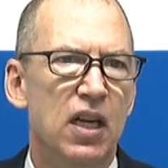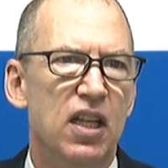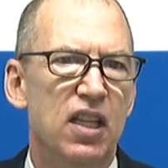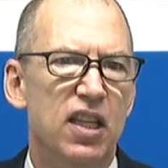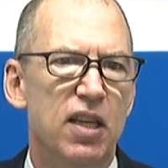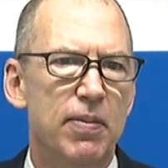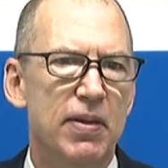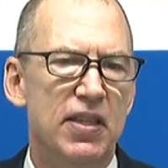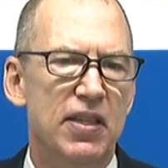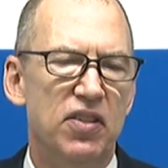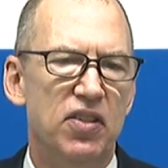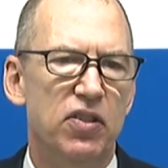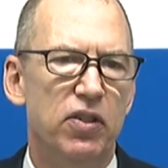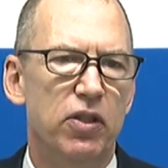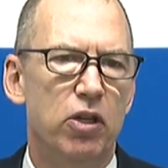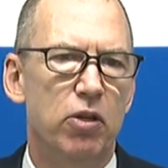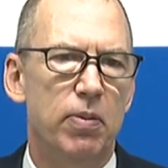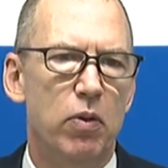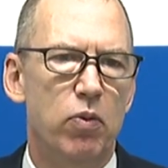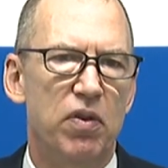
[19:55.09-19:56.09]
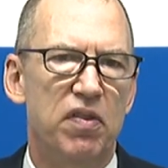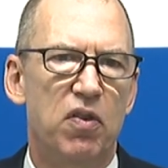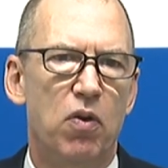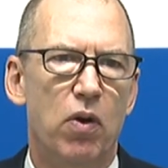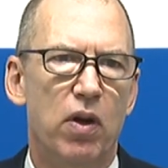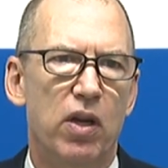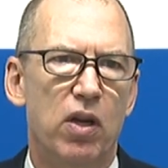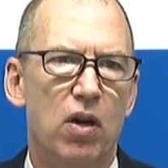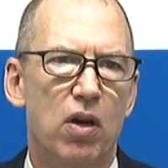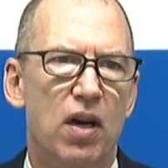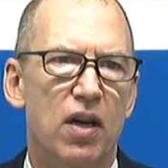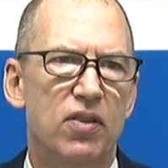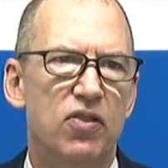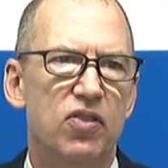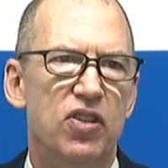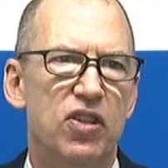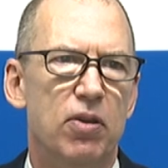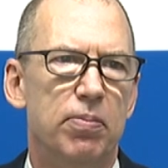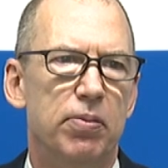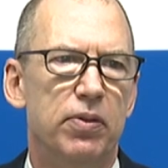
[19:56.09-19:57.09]
Let me touch a little bit what's going on
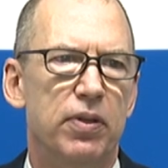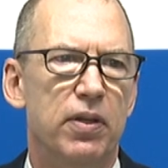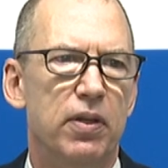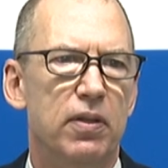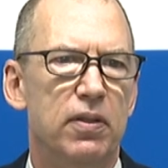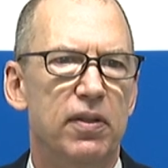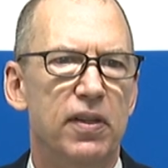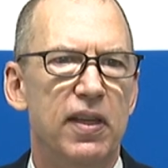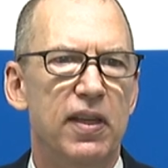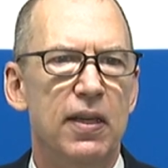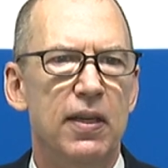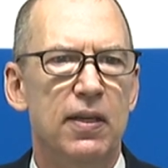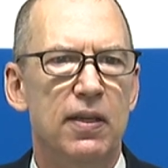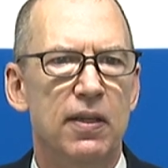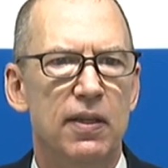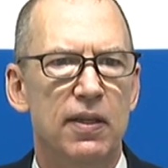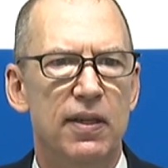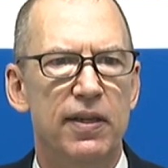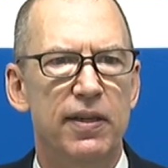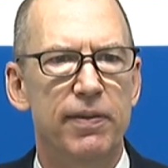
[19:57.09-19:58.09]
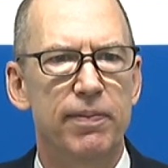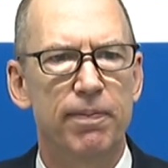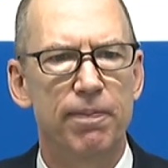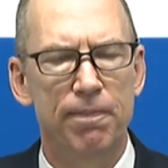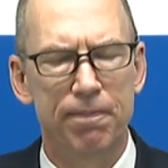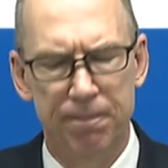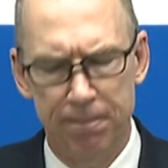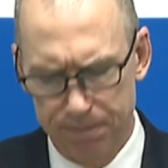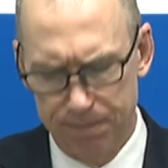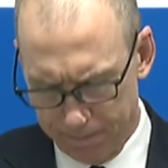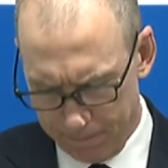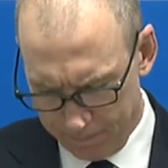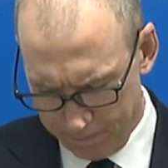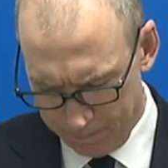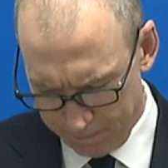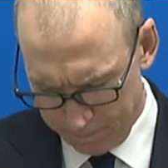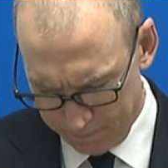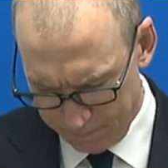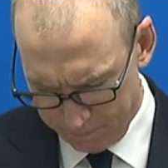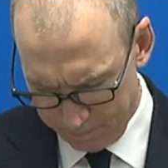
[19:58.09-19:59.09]
geopolitically. And
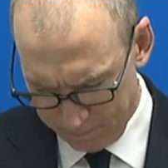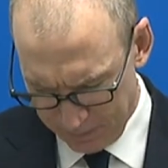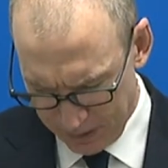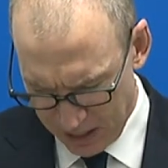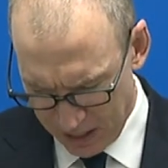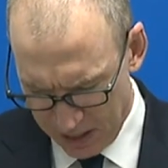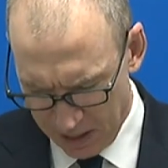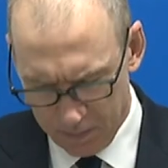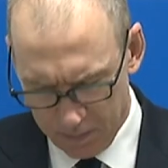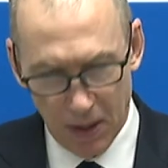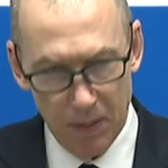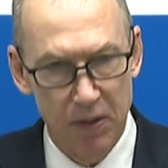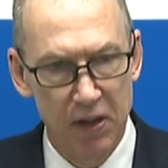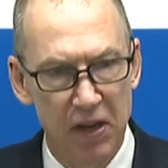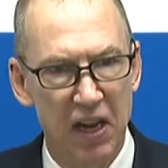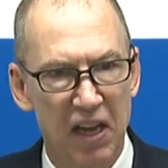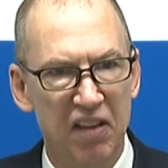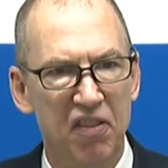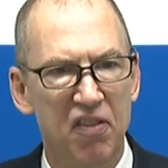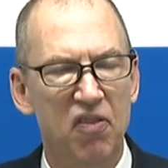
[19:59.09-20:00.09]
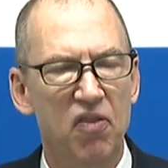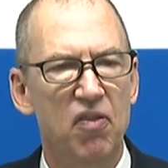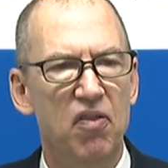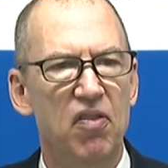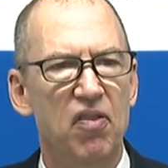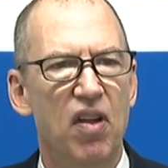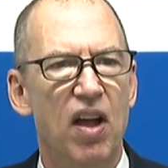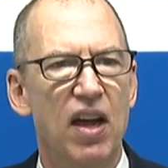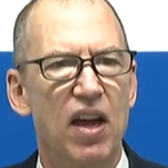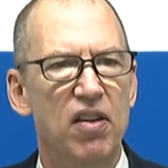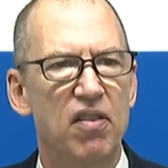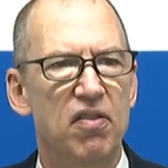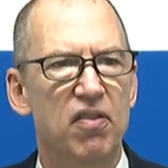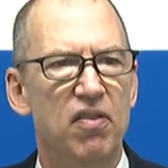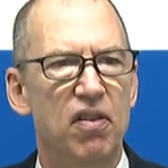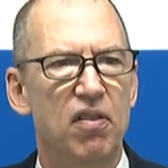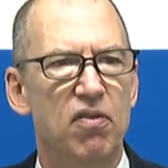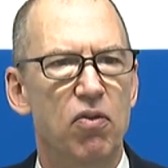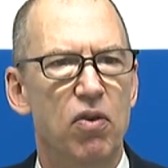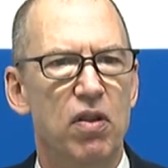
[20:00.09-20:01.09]
I think probably the next slide
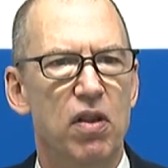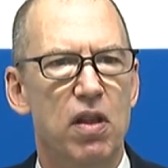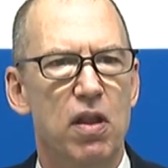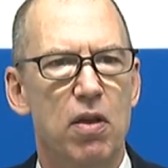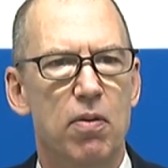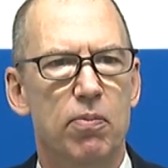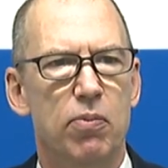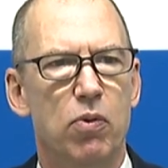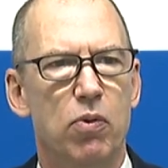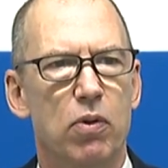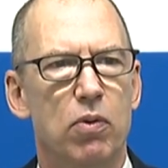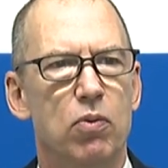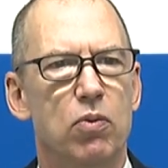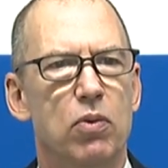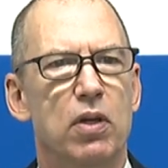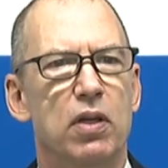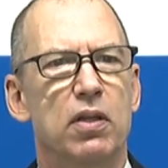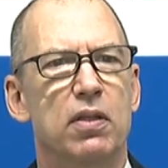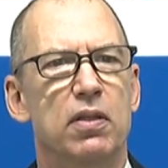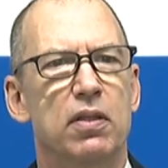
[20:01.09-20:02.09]
is really the important one.